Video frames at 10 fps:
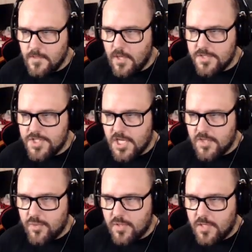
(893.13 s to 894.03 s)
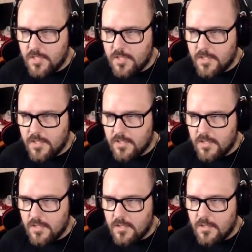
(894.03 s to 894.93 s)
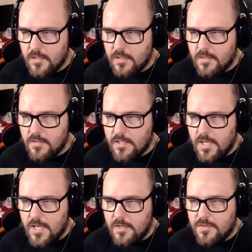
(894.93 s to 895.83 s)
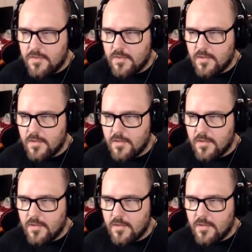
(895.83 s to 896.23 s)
On January the 8th.